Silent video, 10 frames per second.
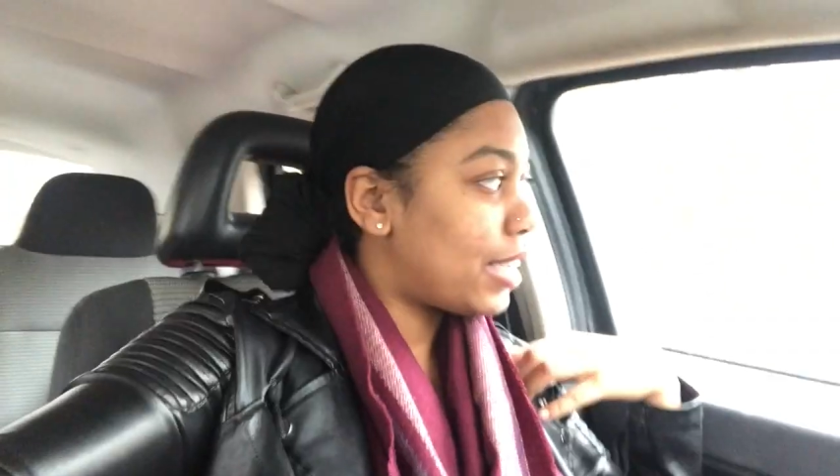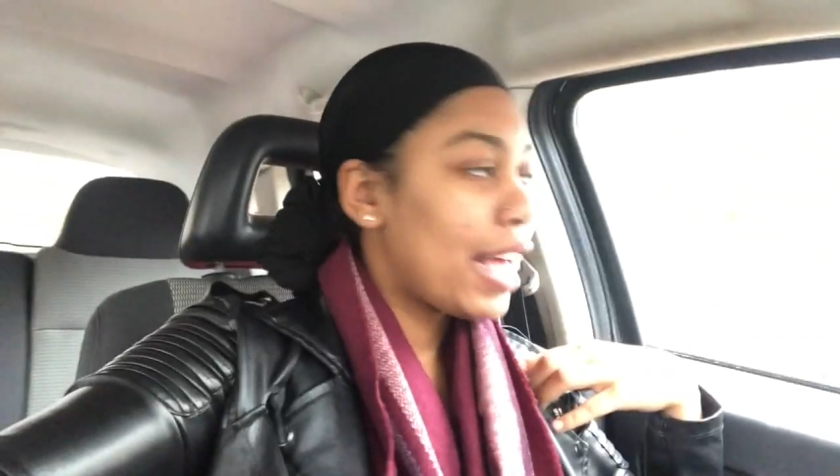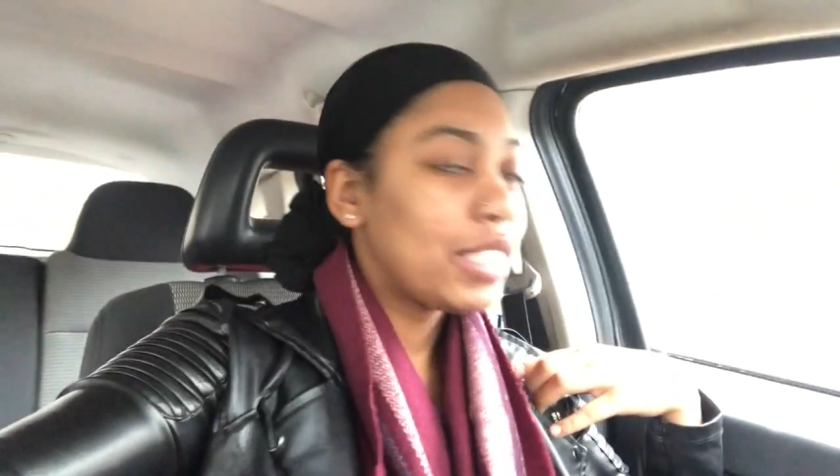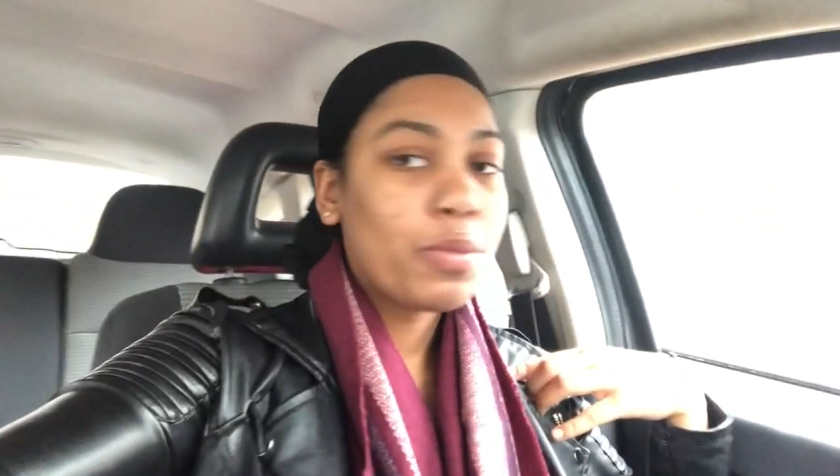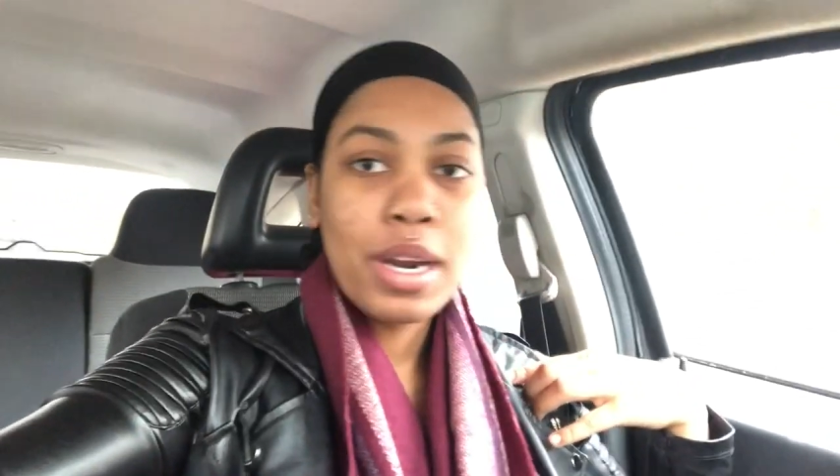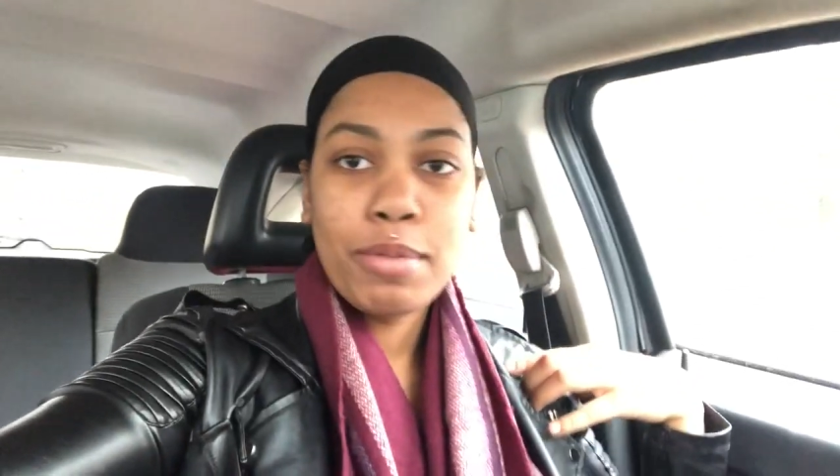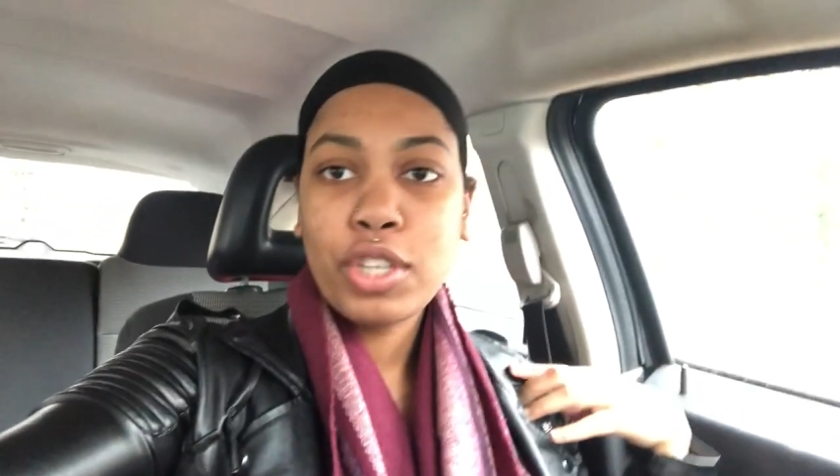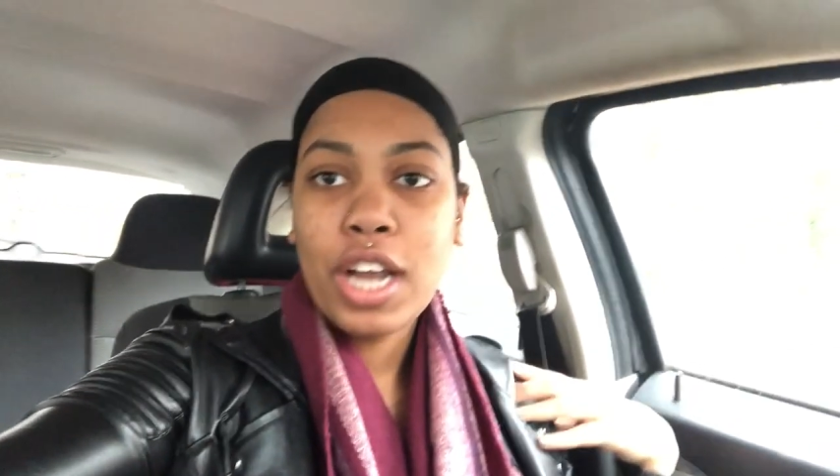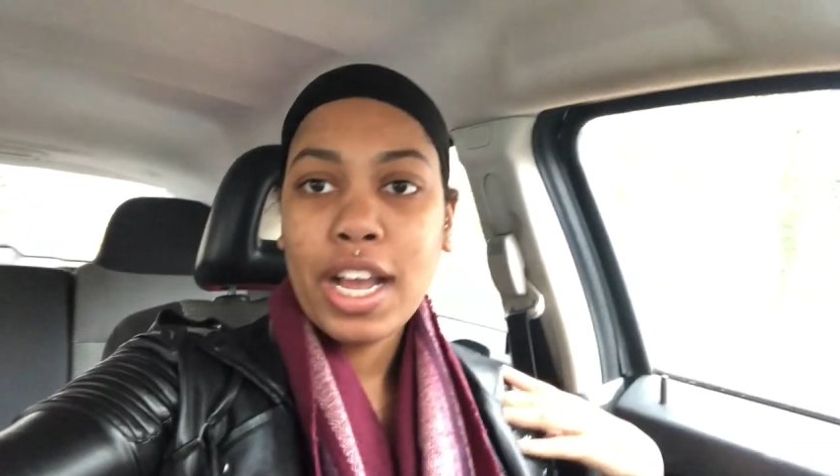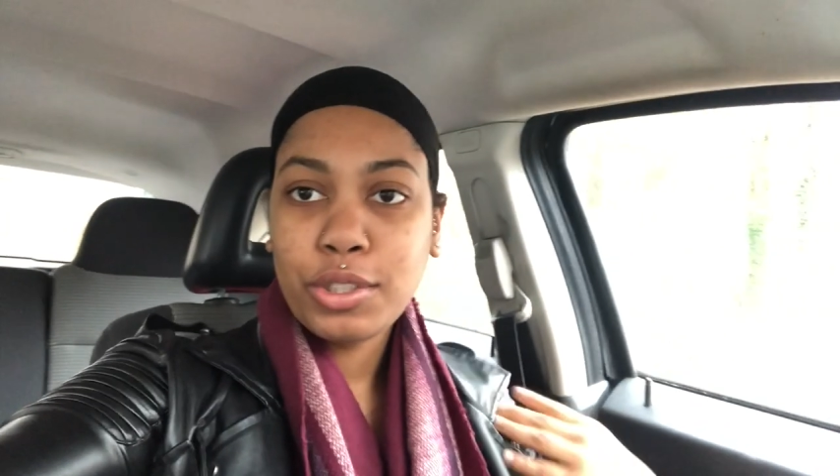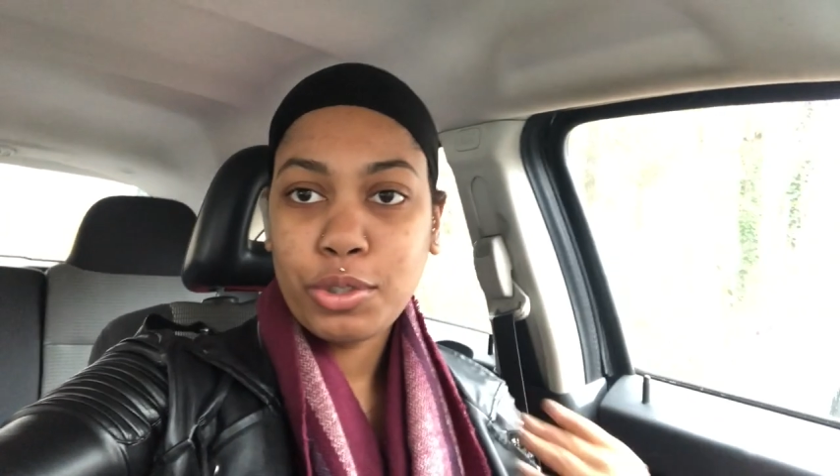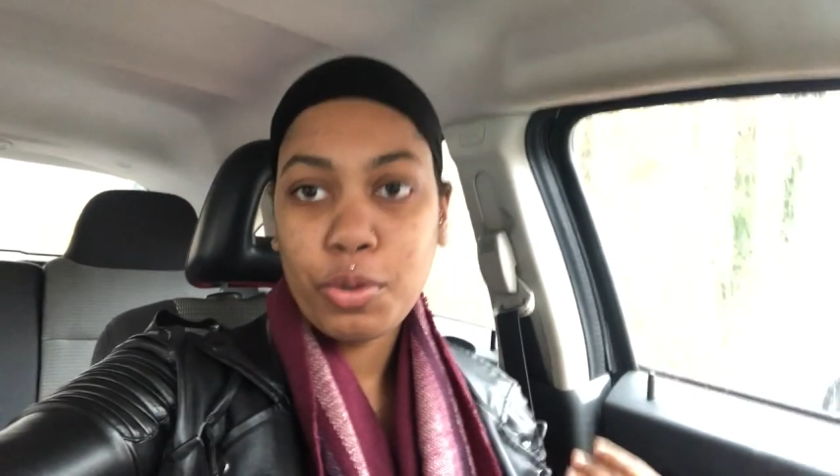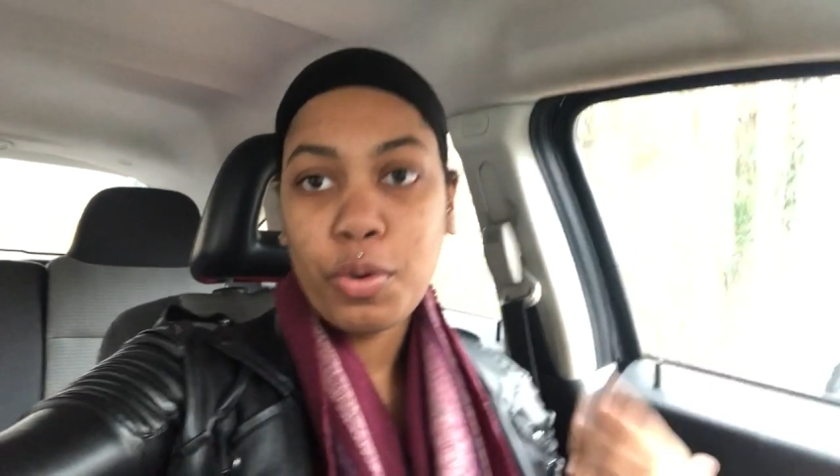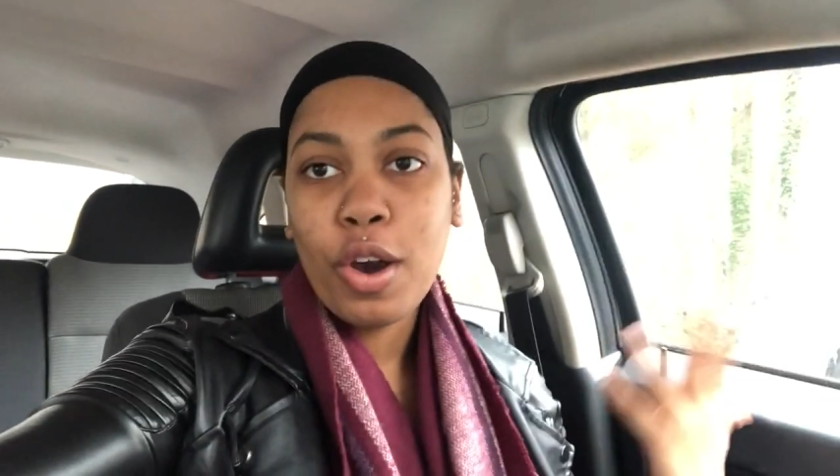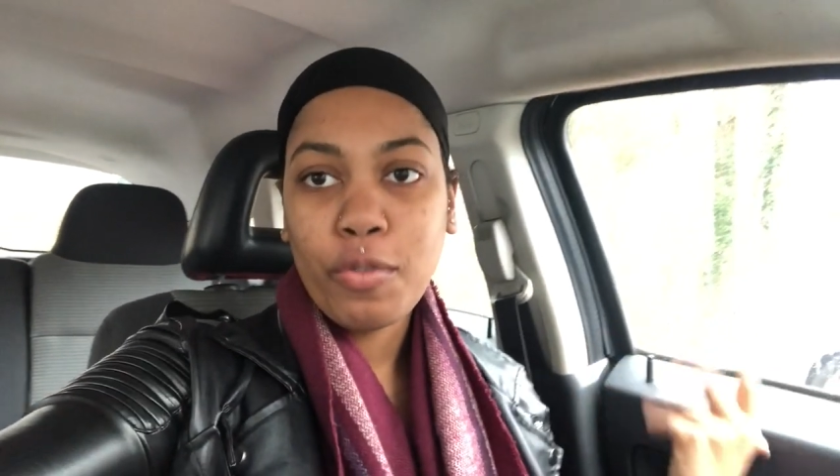That's what I'm trying
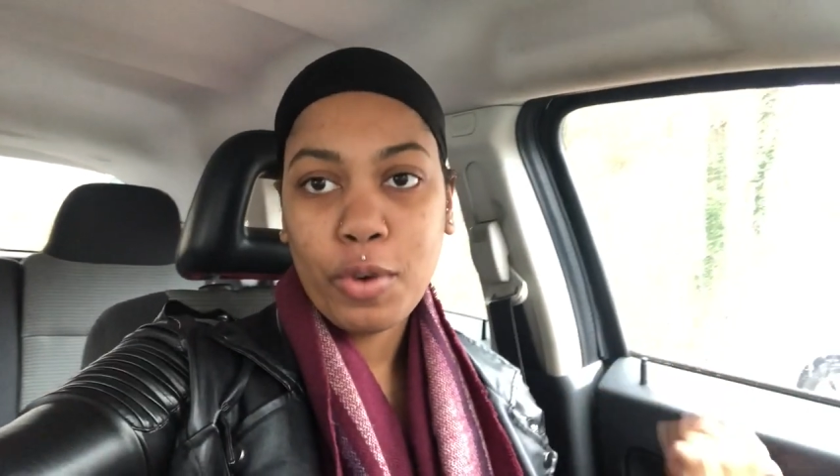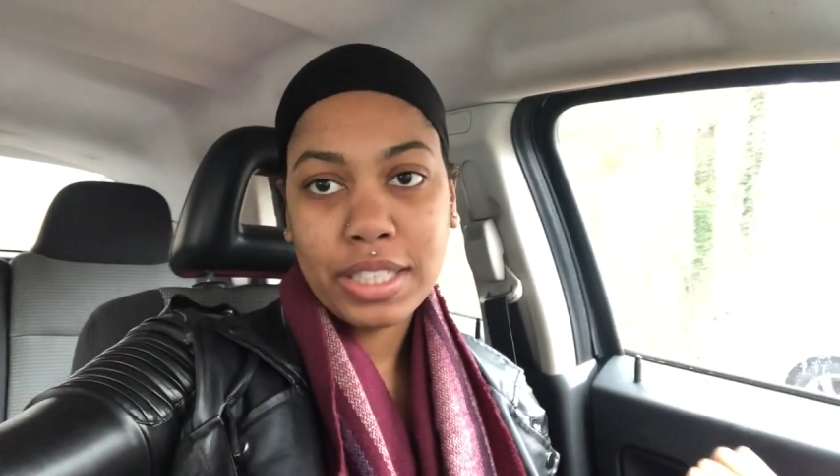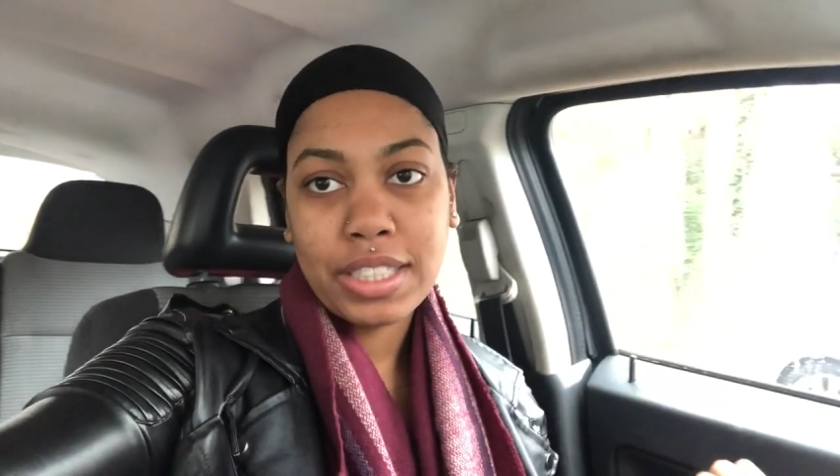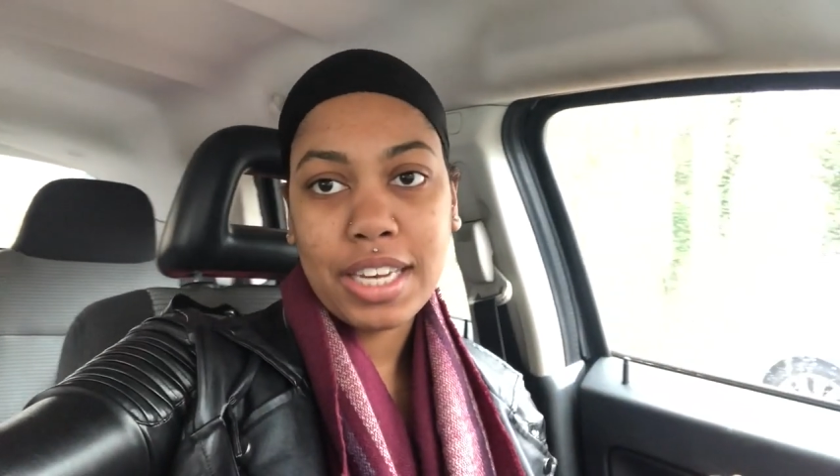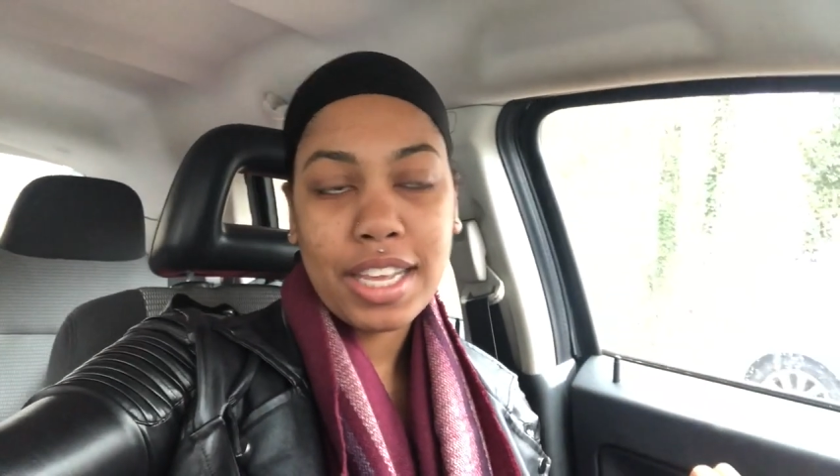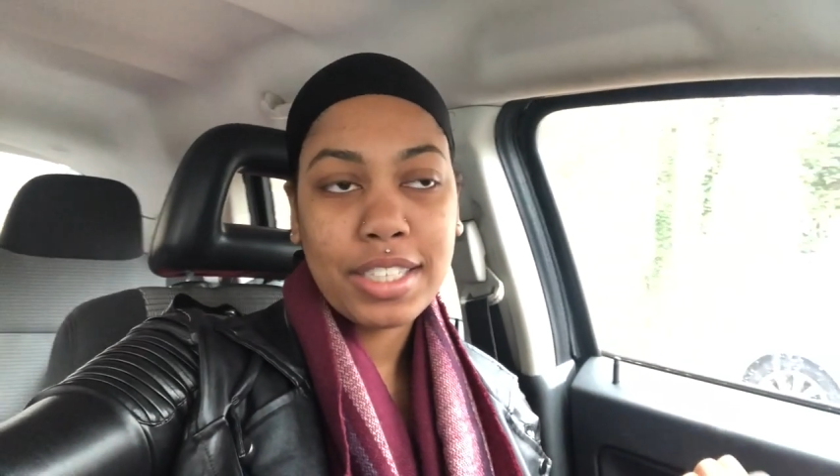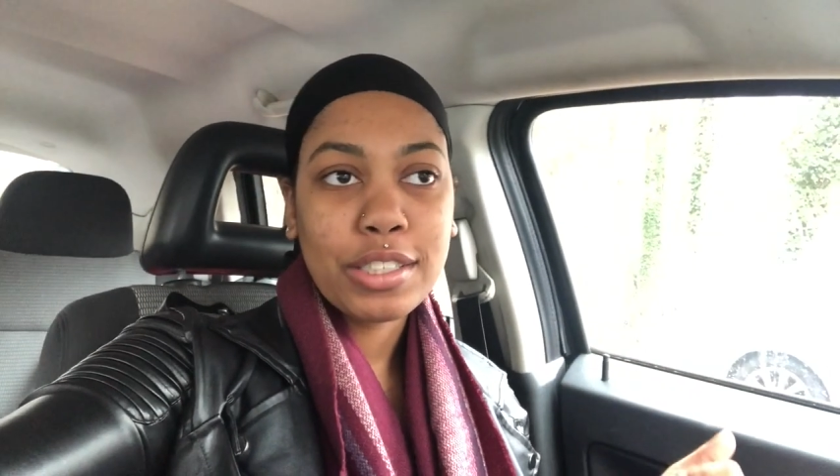to avoid today.